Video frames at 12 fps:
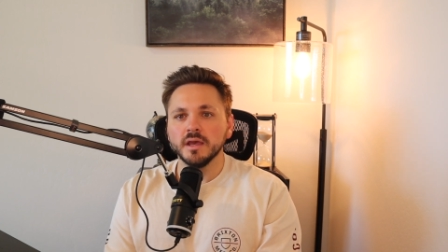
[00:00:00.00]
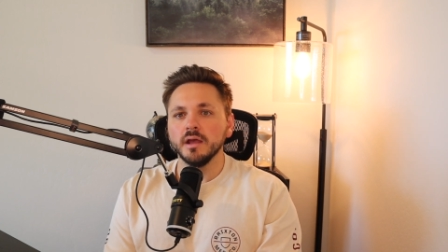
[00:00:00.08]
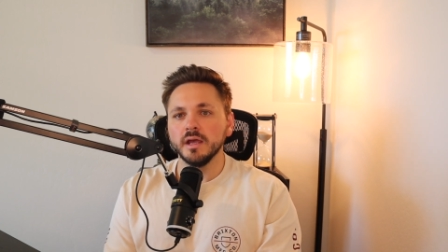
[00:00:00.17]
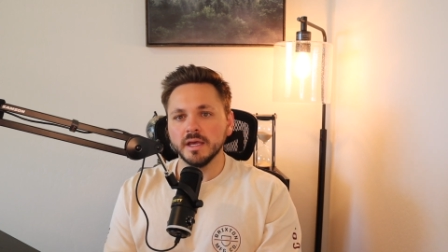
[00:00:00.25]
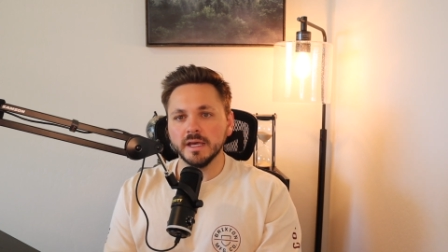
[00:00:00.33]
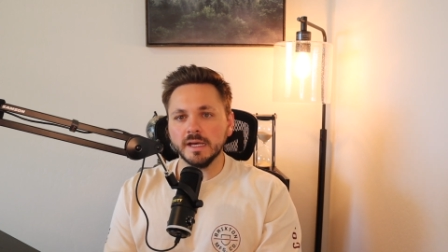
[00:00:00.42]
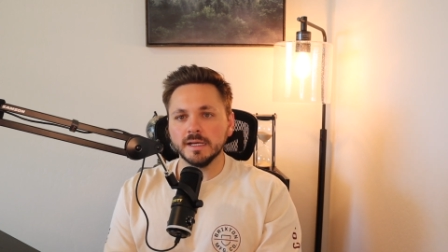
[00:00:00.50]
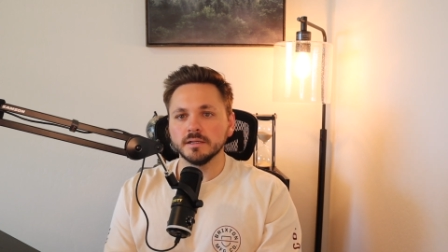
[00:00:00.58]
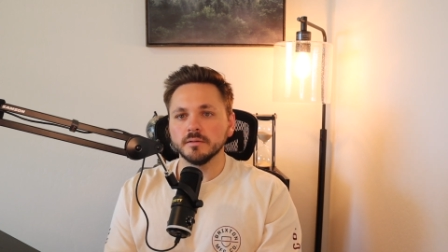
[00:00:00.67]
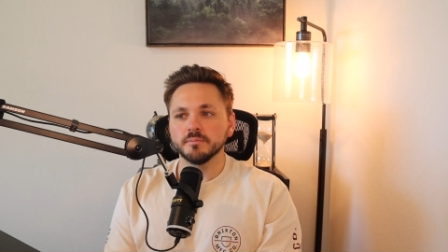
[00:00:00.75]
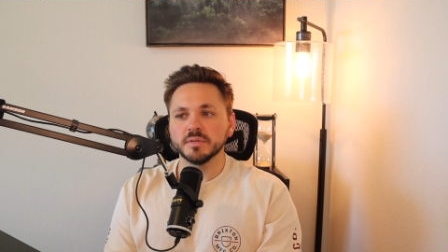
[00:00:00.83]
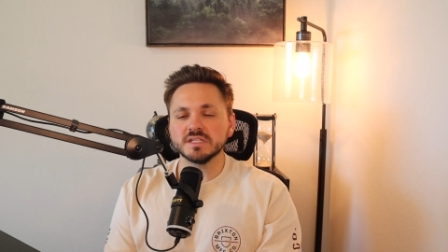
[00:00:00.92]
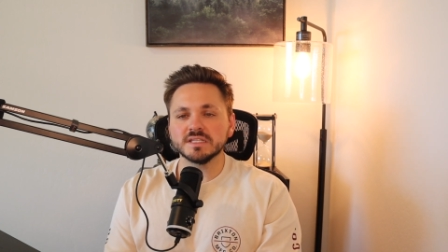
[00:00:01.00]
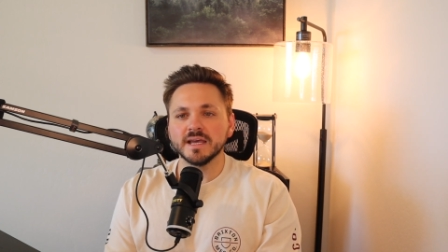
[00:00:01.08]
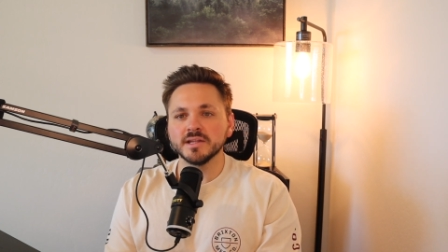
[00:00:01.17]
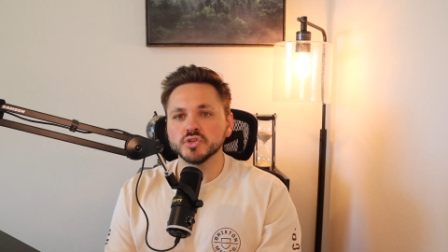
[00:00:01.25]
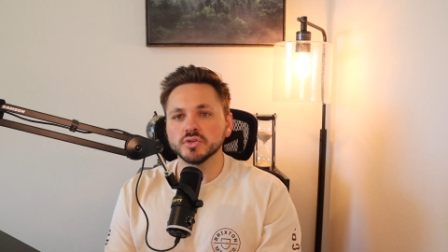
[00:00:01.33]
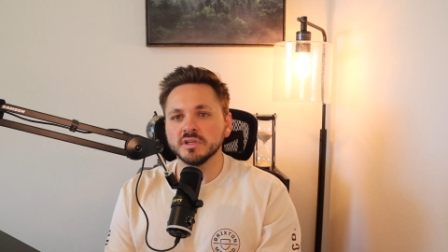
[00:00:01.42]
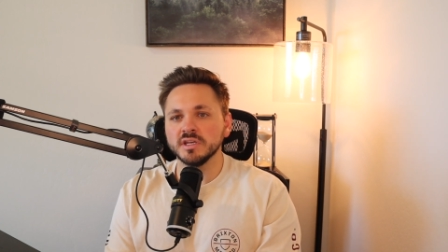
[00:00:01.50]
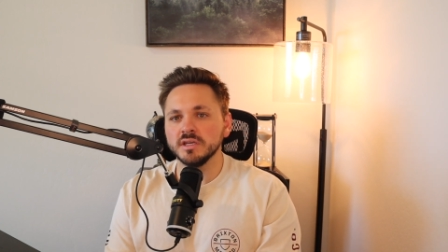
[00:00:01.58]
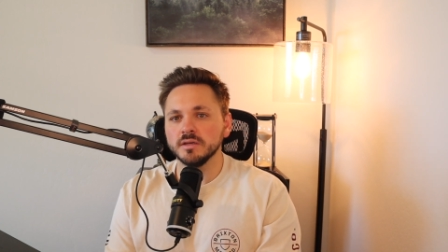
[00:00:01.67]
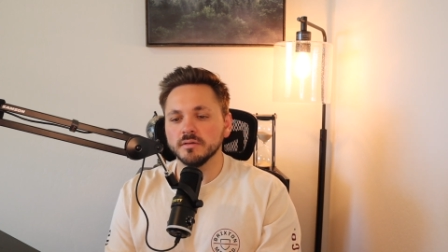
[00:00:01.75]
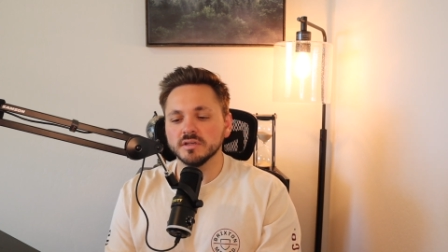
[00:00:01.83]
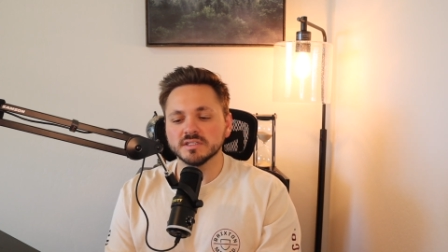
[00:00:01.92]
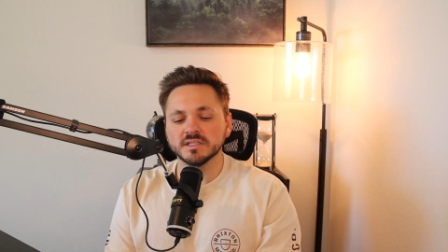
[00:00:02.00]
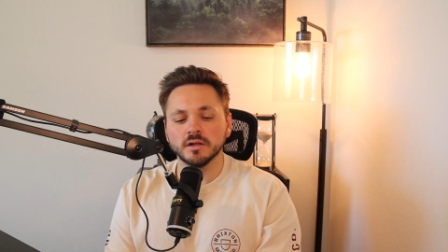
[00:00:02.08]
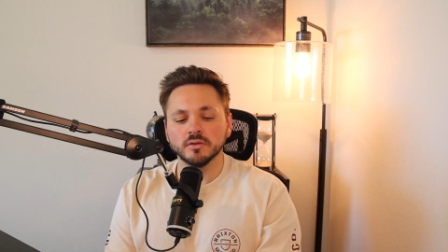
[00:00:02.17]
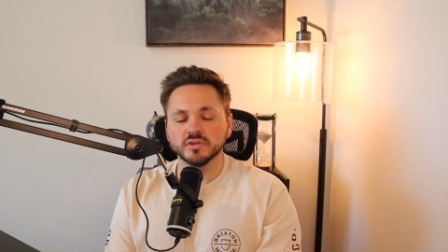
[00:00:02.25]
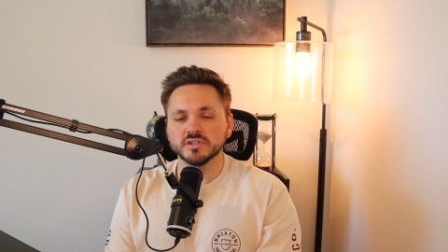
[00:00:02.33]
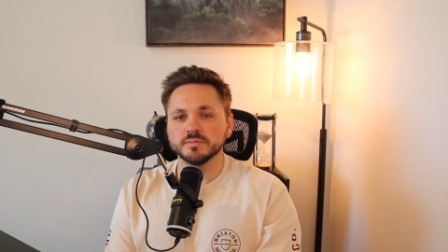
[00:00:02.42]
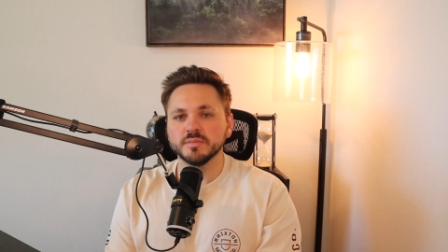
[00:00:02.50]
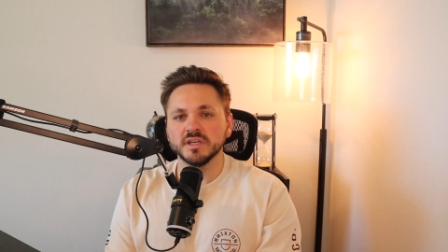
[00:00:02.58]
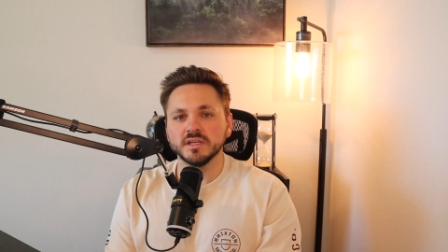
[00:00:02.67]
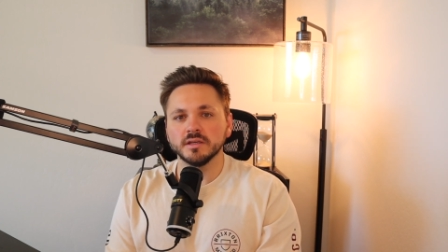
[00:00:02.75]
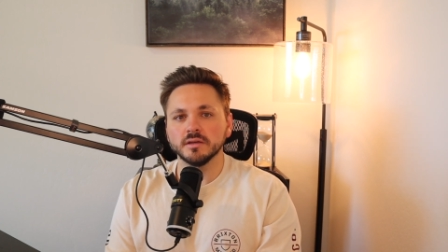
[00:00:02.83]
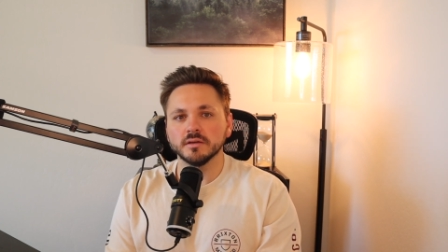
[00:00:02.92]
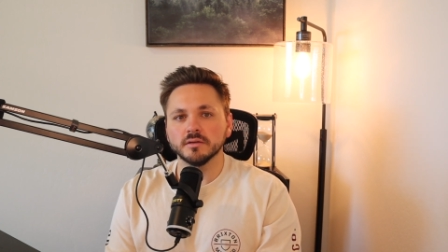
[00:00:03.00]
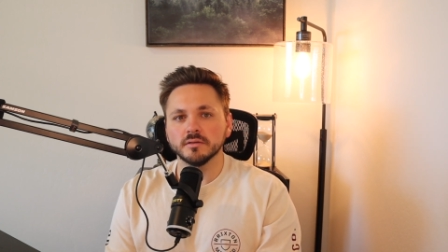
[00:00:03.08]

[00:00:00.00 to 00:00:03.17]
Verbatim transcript: and potentially sellers being